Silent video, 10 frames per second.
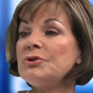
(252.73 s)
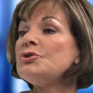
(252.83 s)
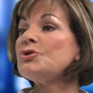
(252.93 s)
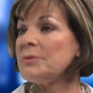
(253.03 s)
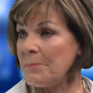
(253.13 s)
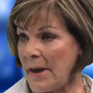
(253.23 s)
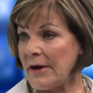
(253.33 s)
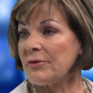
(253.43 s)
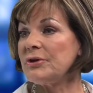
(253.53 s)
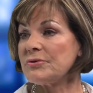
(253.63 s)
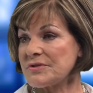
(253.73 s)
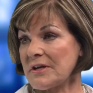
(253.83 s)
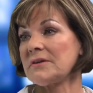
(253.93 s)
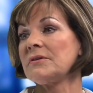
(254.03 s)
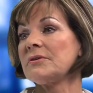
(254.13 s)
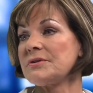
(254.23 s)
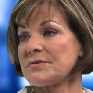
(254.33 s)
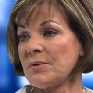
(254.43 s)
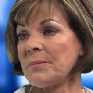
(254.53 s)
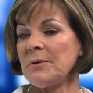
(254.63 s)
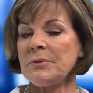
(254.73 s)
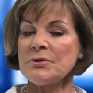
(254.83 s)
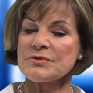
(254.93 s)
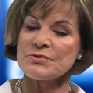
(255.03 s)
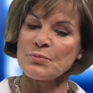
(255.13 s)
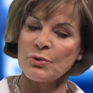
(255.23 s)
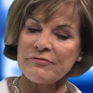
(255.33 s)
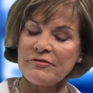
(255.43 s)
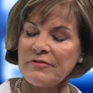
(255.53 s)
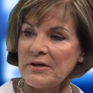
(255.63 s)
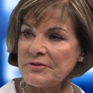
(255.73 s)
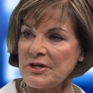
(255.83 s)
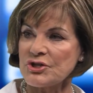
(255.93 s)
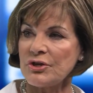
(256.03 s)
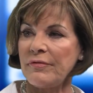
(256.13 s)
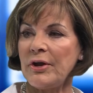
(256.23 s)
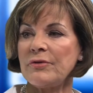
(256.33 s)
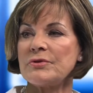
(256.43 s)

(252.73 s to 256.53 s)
usually marry your secondary soulmate because there's more of a foundation there.